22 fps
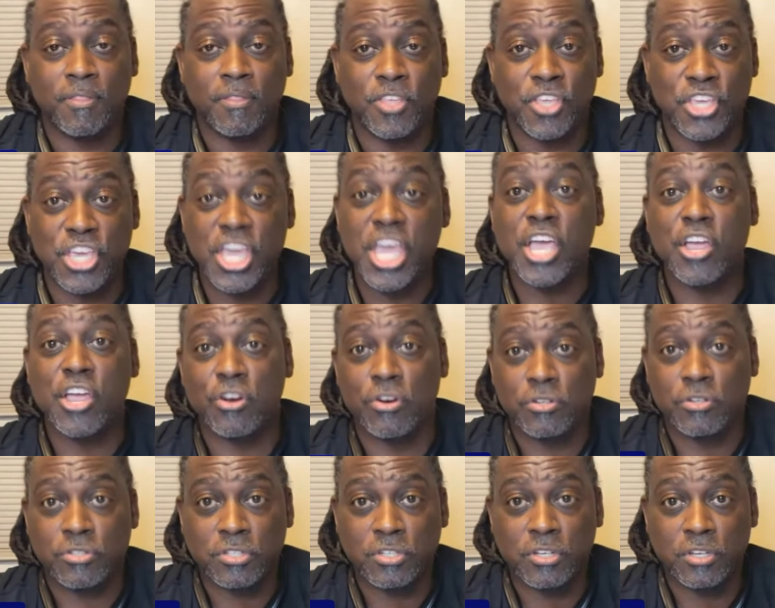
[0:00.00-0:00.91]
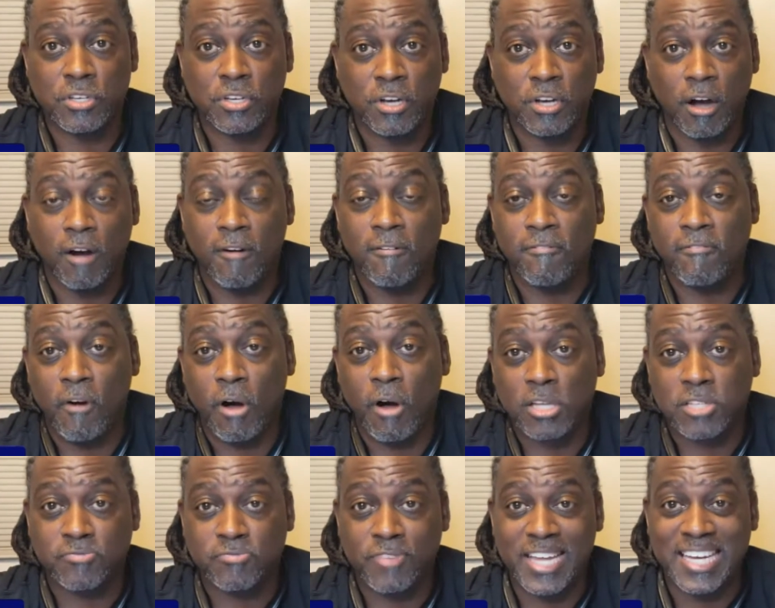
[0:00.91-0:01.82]
years of
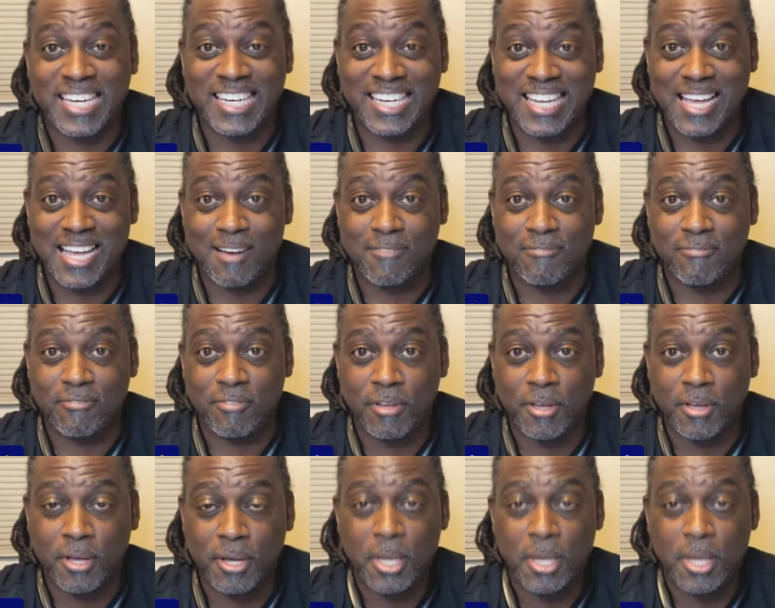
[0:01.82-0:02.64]
phosphate left,